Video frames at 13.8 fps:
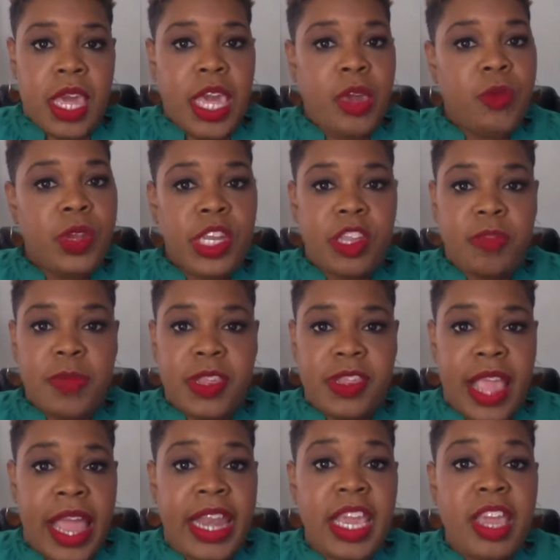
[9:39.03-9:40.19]
He would just be
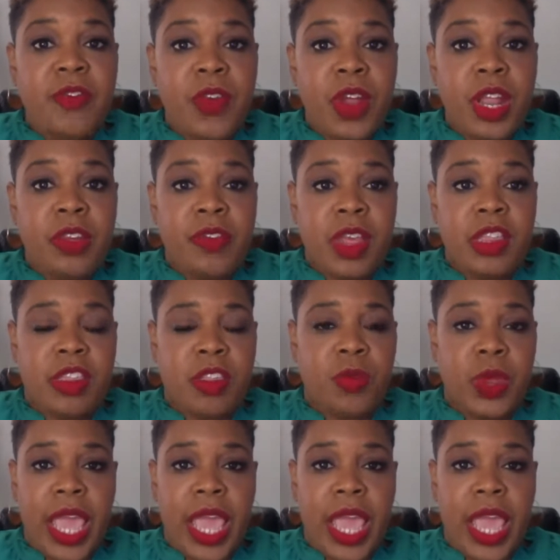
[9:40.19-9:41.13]
standing in front of us and